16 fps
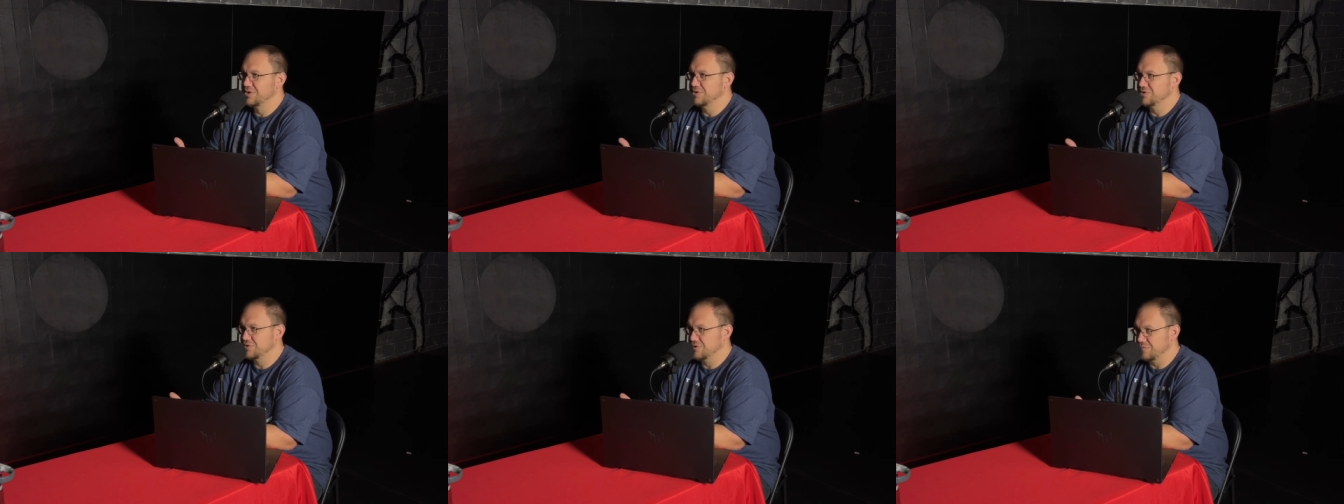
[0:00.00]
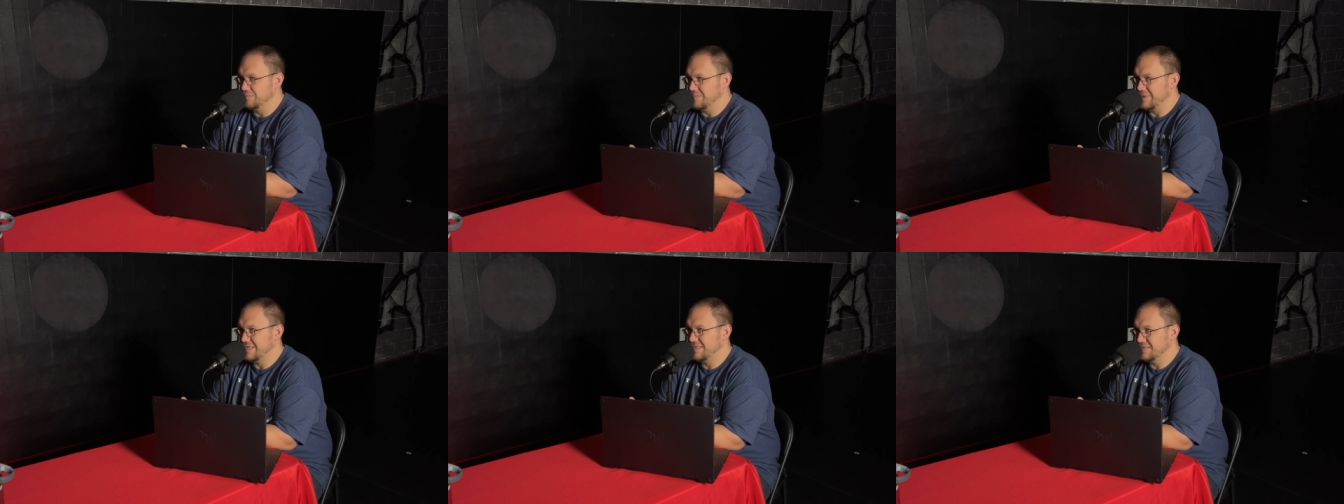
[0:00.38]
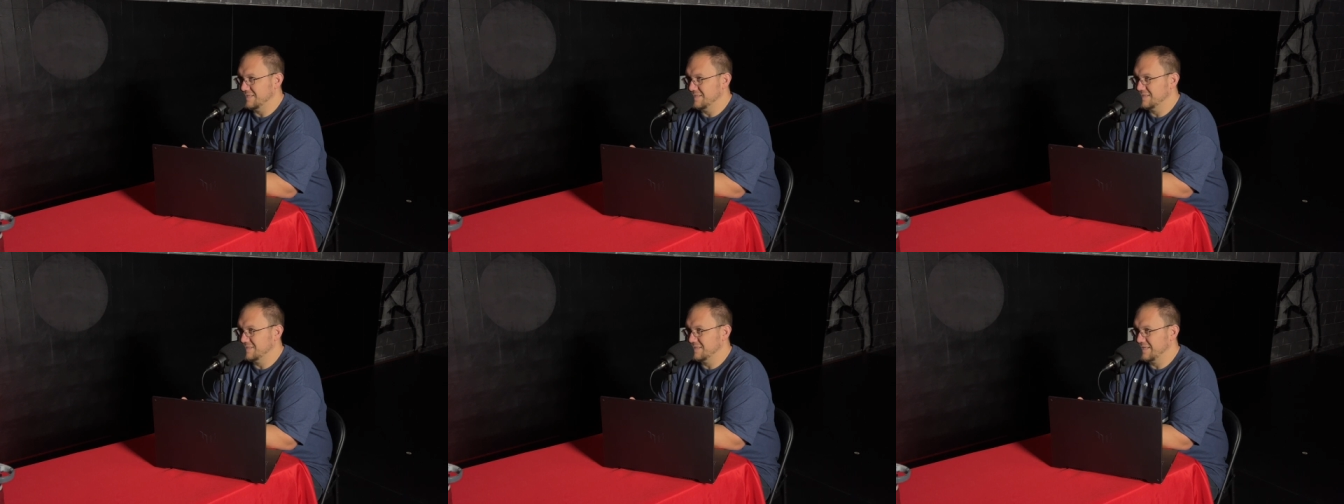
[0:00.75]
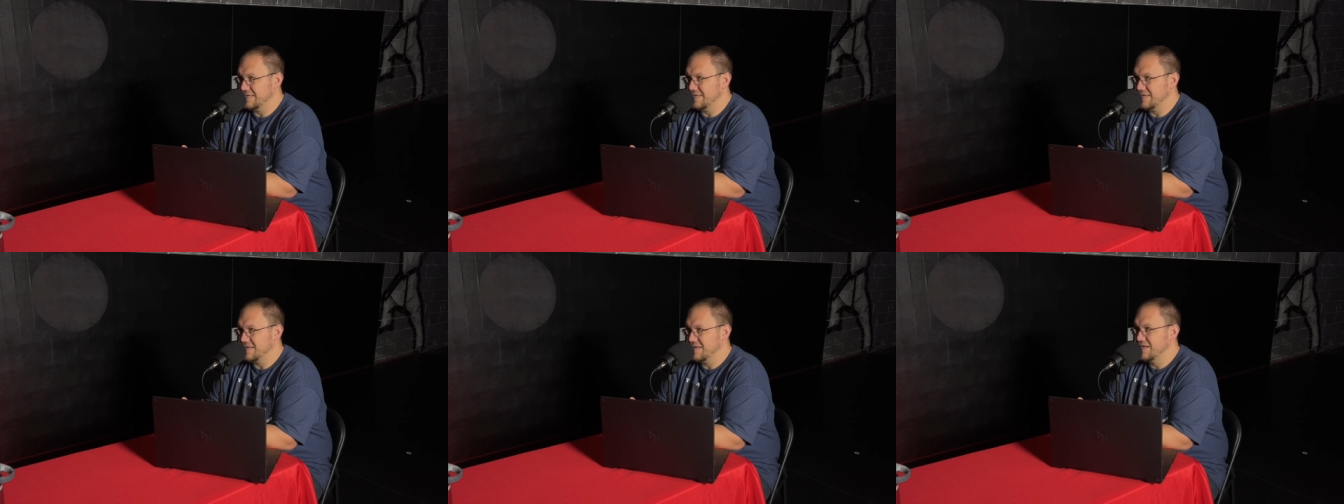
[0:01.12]

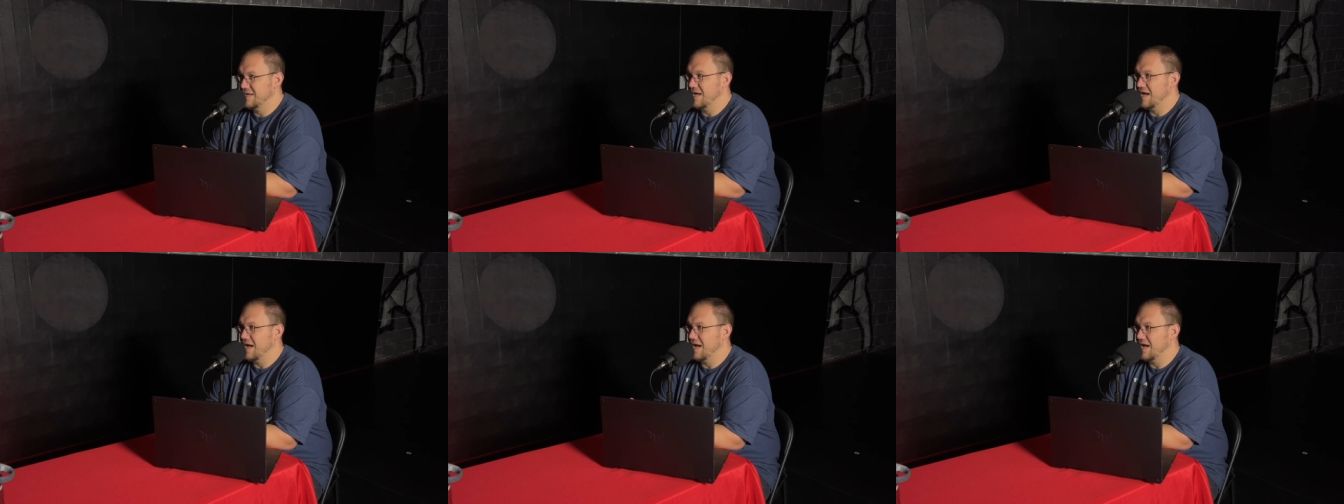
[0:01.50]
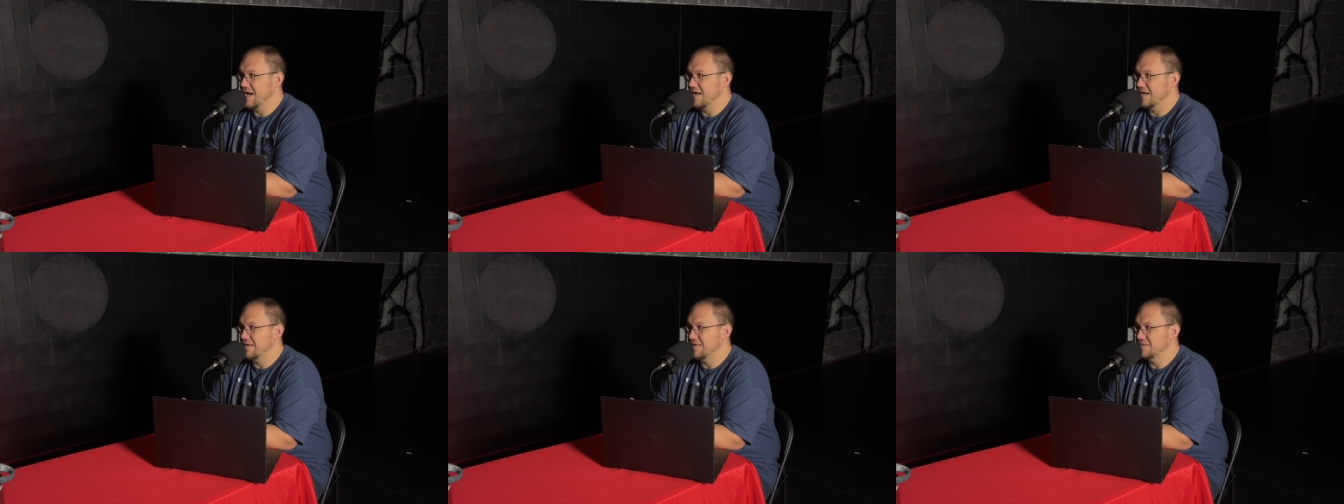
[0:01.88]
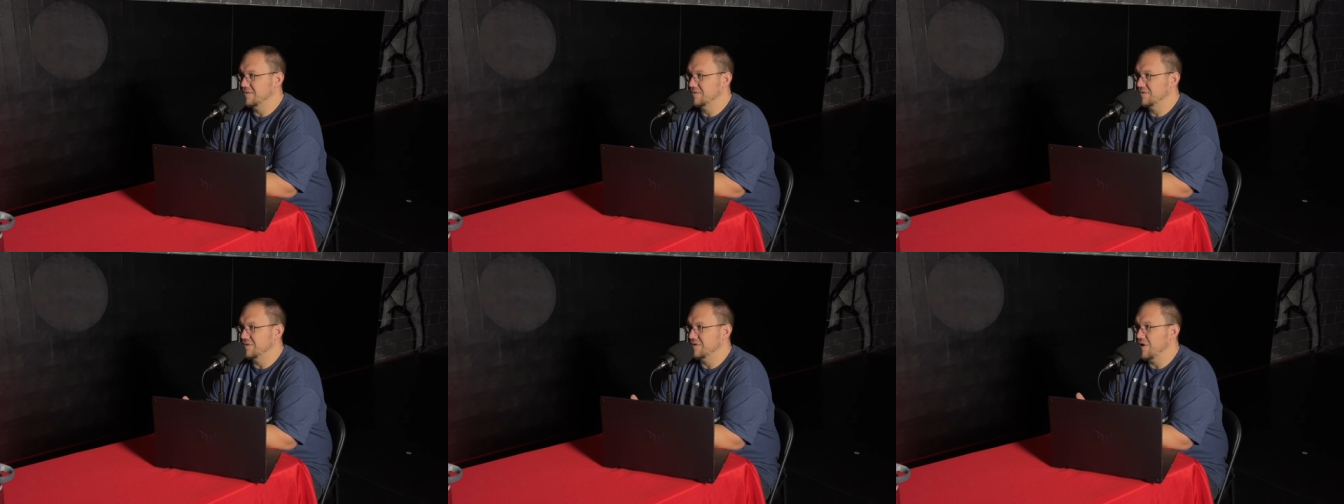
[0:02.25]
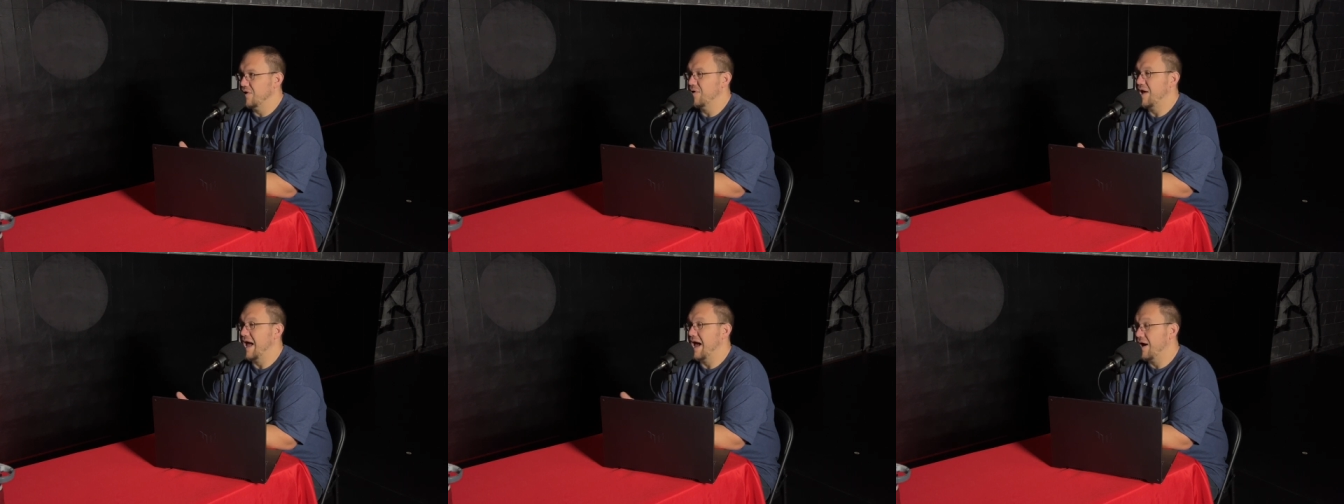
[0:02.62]
tremendously uh, to
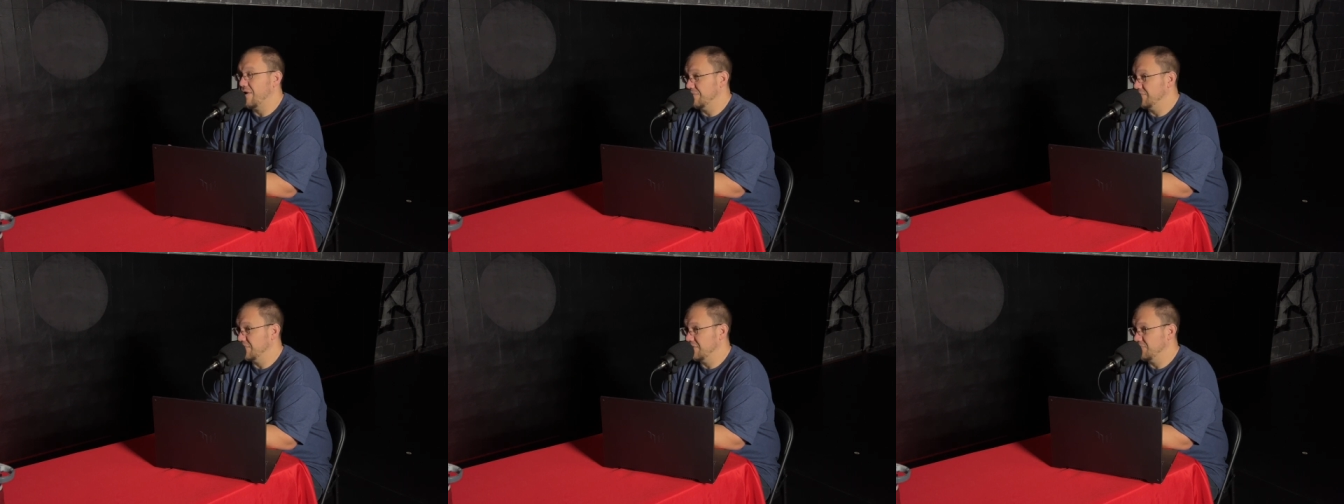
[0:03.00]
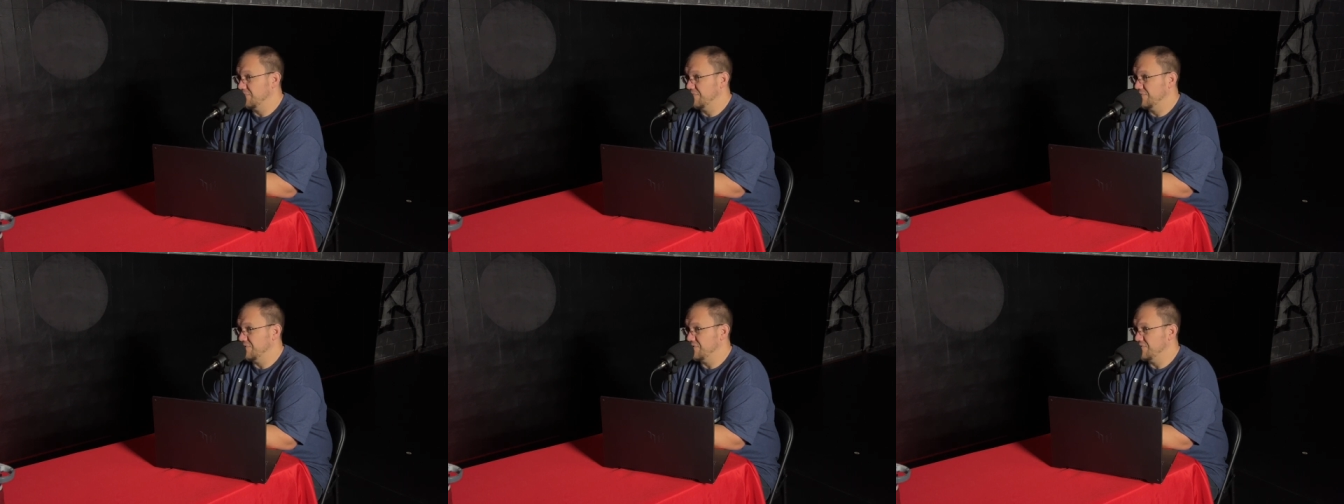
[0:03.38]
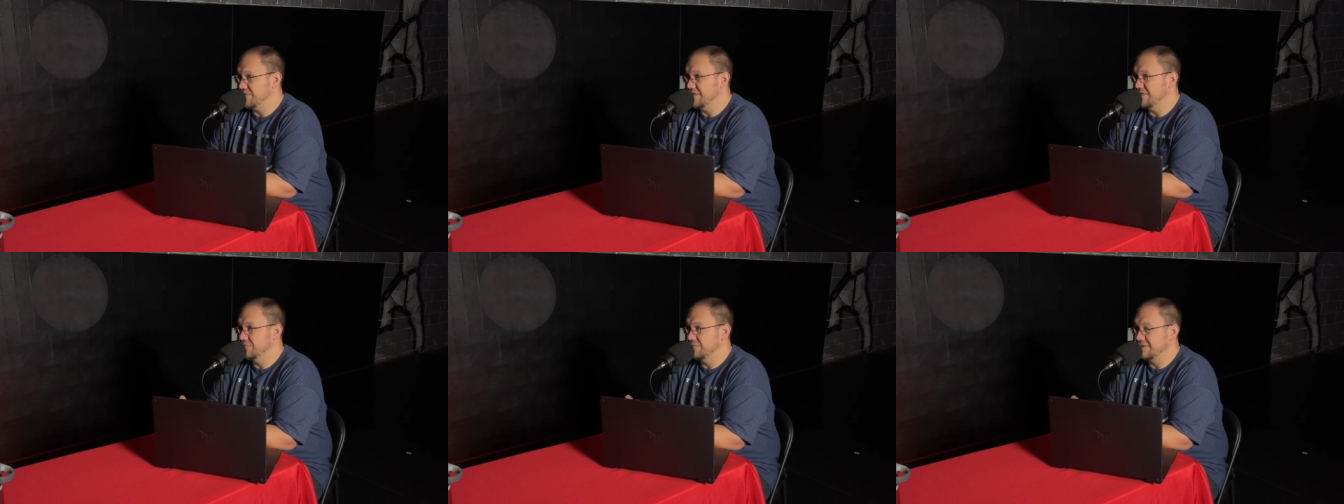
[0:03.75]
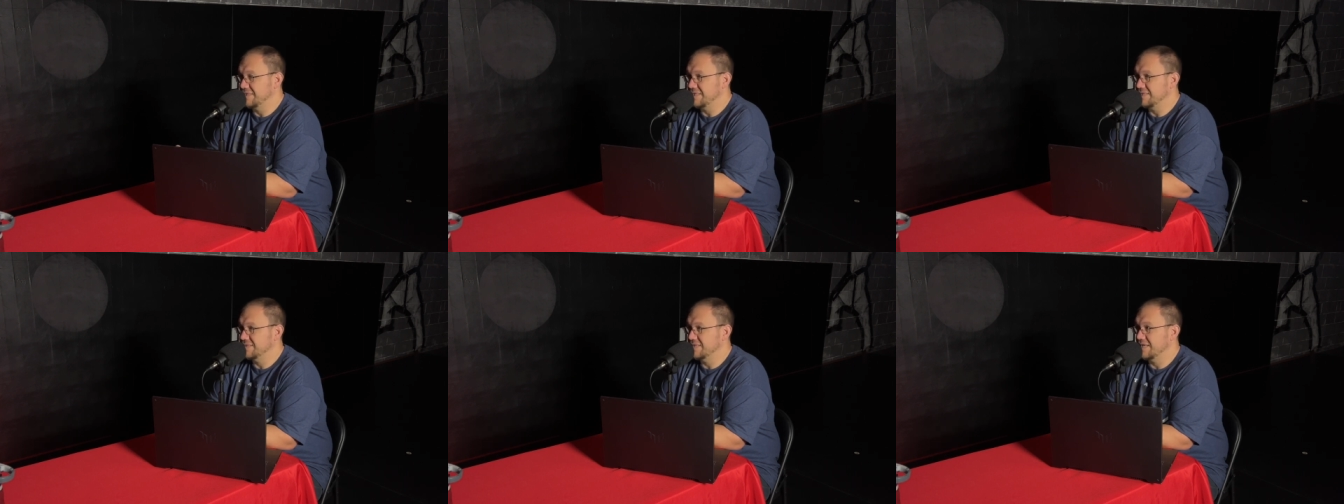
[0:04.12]
know how number one you deal with
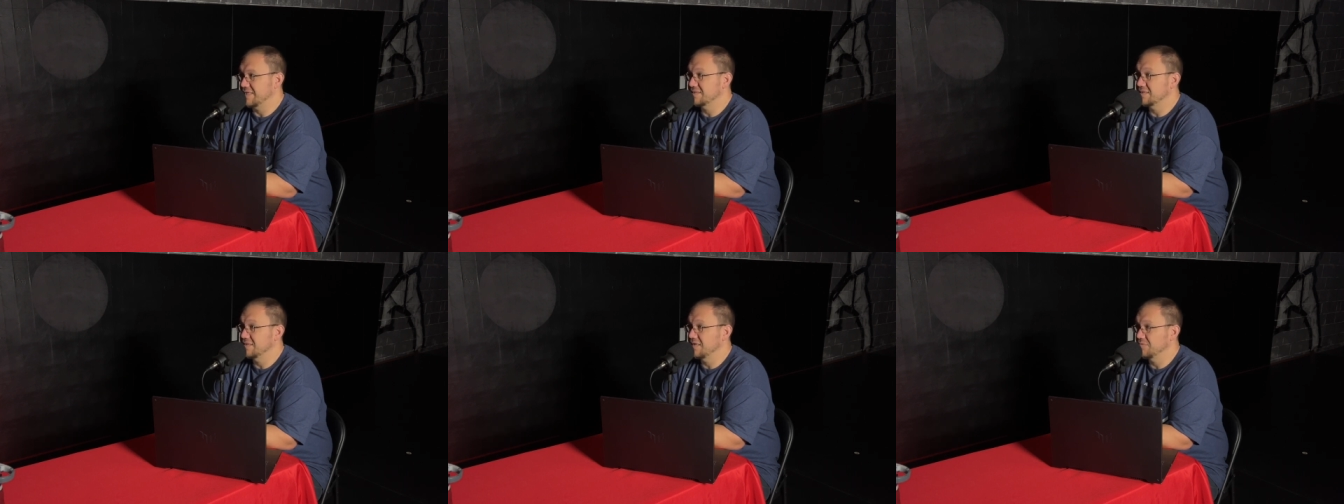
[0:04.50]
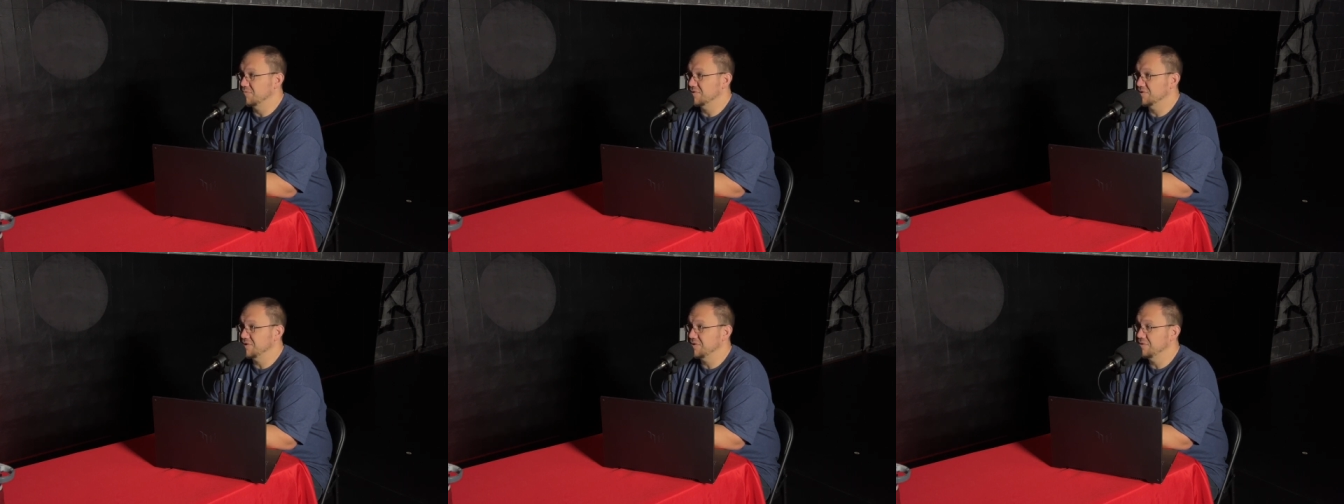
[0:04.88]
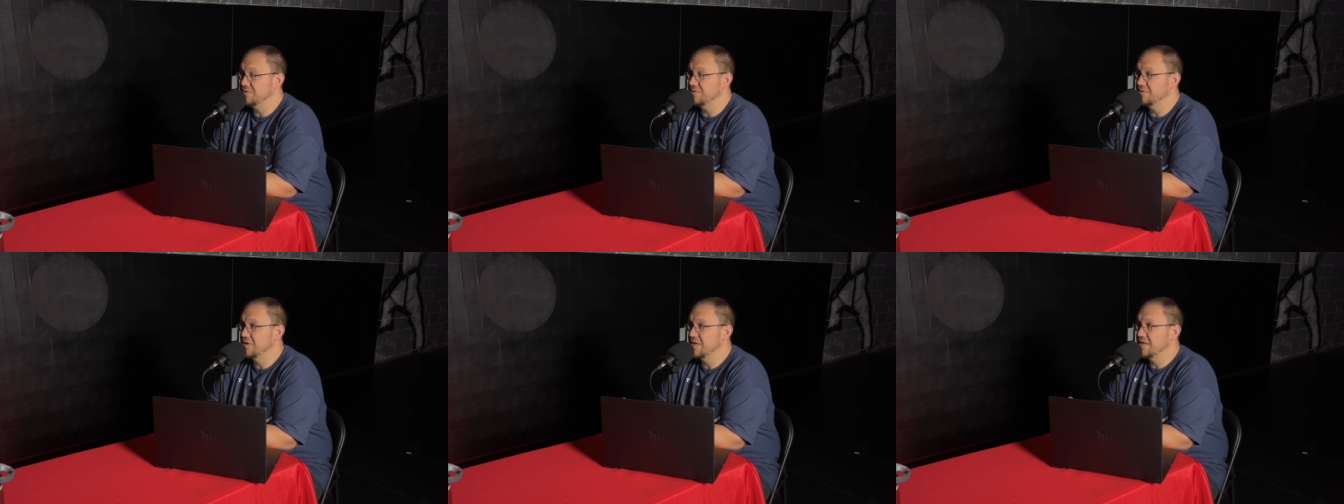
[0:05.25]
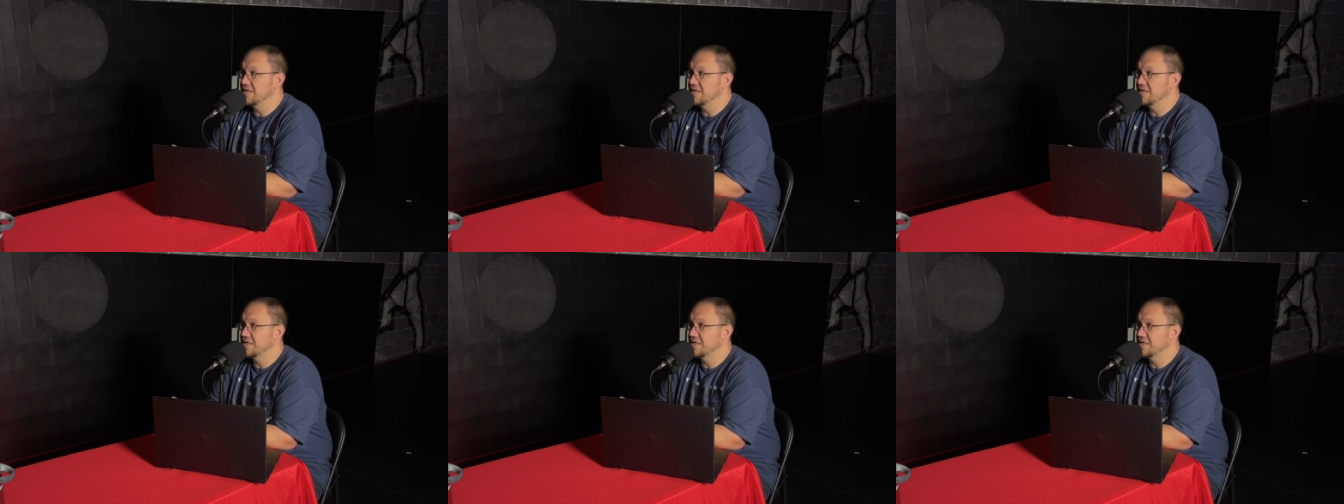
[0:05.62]
these things, and number two